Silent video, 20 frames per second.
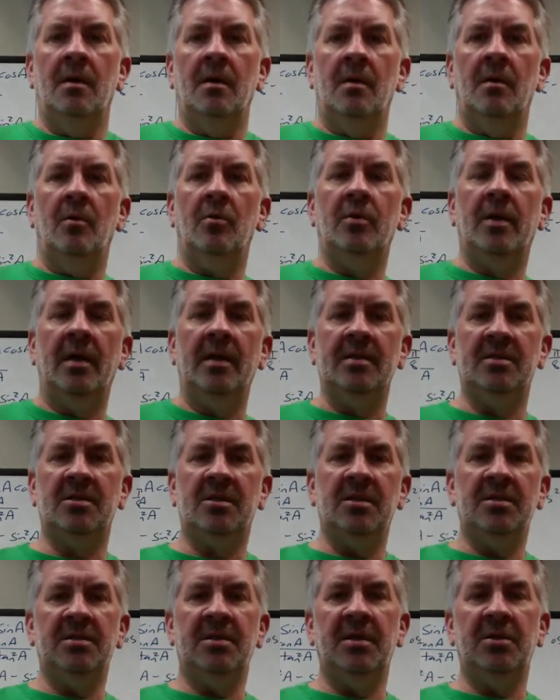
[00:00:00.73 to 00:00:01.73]
Okay, let's
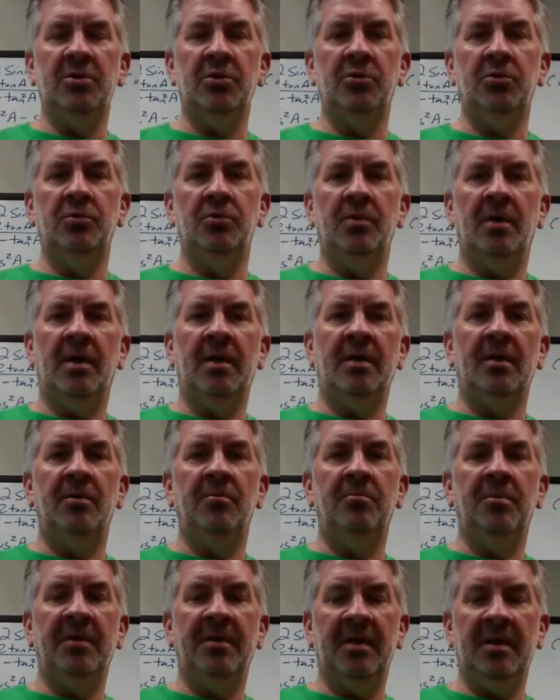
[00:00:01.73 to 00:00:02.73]
continue
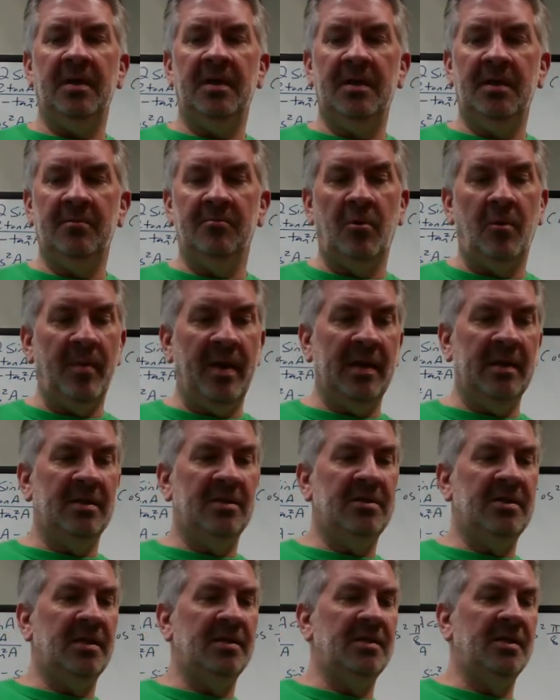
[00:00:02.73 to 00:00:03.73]
with the remaining
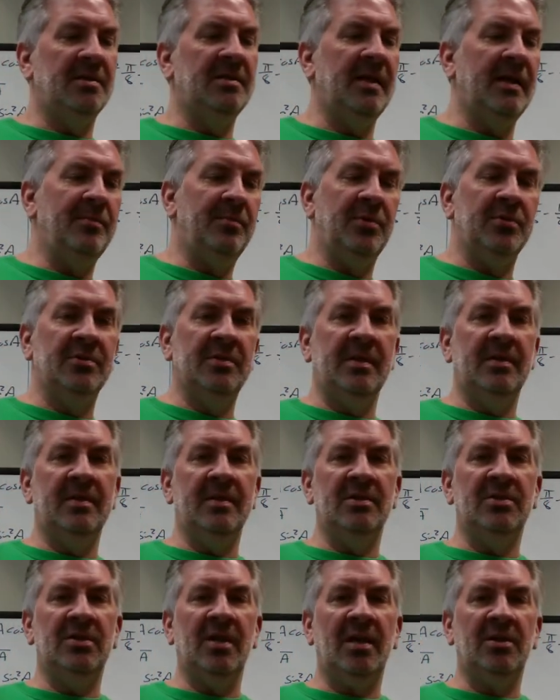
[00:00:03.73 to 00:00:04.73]
6 examples in
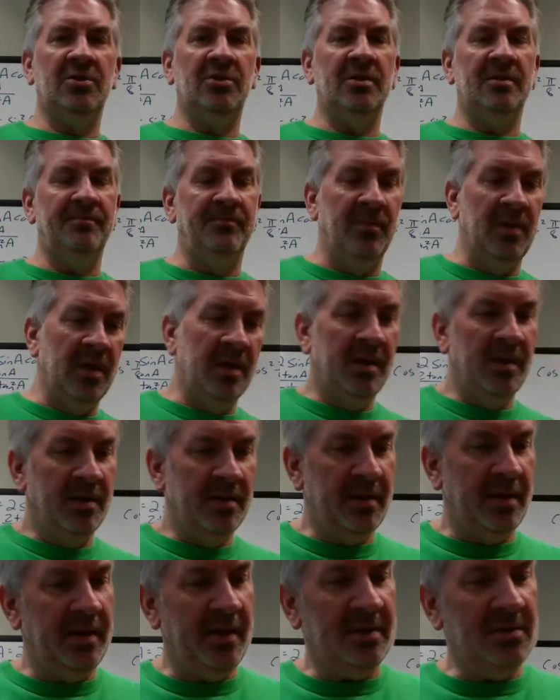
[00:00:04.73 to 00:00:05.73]
this section.
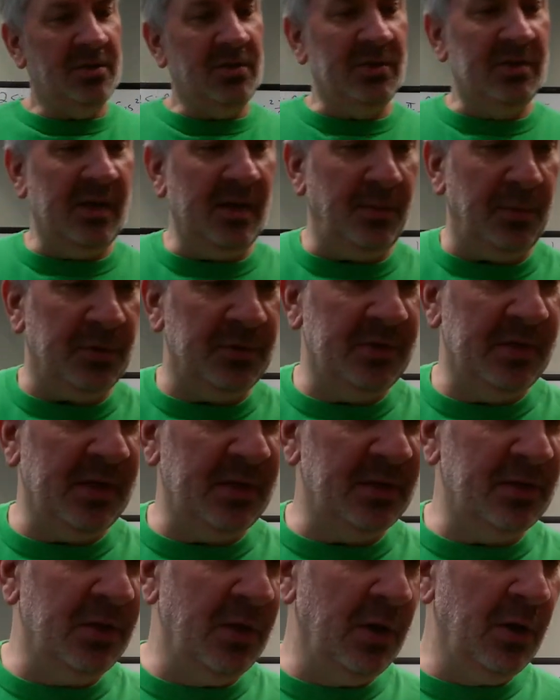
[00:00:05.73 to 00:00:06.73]
The next example
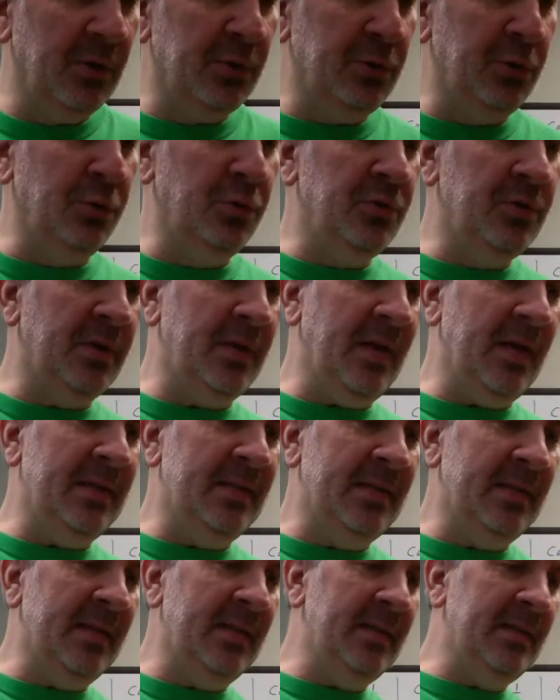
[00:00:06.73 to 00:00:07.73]
says, use an
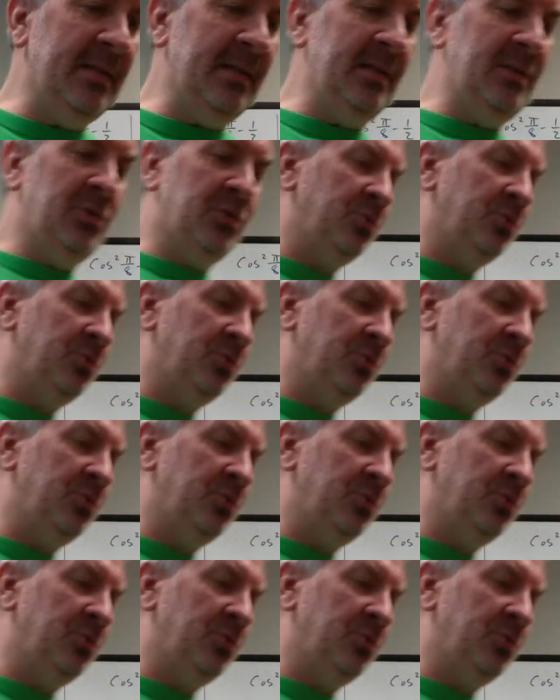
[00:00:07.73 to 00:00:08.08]
identity to